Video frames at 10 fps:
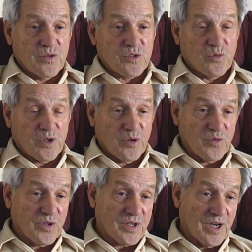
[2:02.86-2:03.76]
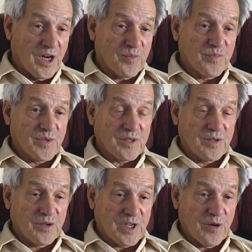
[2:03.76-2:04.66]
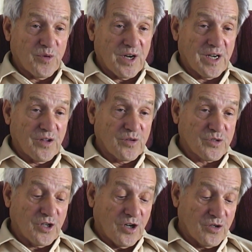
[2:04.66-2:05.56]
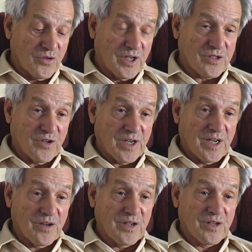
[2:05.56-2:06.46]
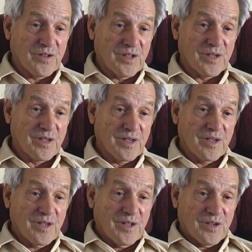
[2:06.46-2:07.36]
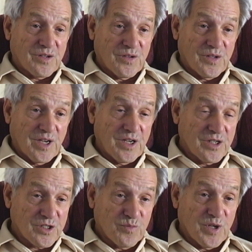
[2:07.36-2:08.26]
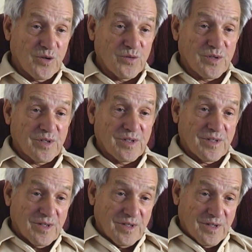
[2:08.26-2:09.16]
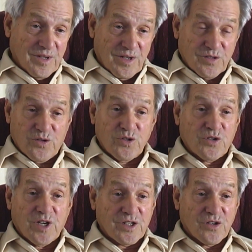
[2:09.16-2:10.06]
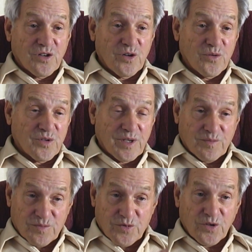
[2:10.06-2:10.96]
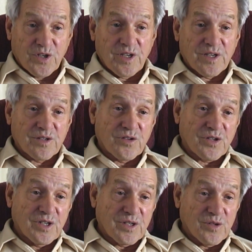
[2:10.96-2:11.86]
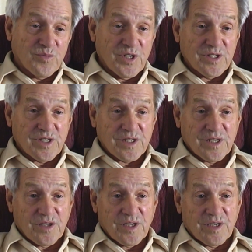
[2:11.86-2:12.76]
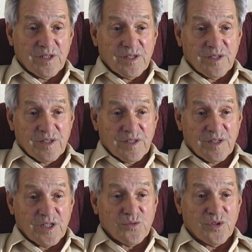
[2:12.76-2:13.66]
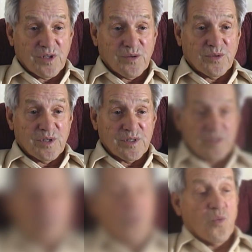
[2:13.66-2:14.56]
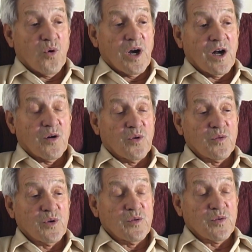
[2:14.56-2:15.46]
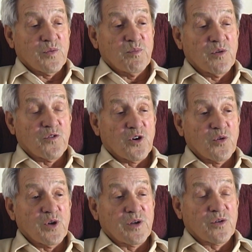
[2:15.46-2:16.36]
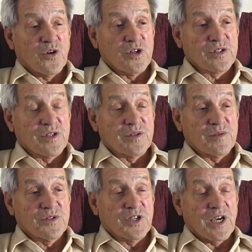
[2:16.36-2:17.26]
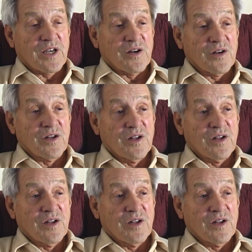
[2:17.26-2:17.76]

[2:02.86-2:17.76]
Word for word: you swung over the top, and you came right down those cargo nets, right down into the to the Higgins boat. And as soon as you got your load, they took you in, and took you into the beach. That's how that. That's what that was. Well, when we before we crossed the channel,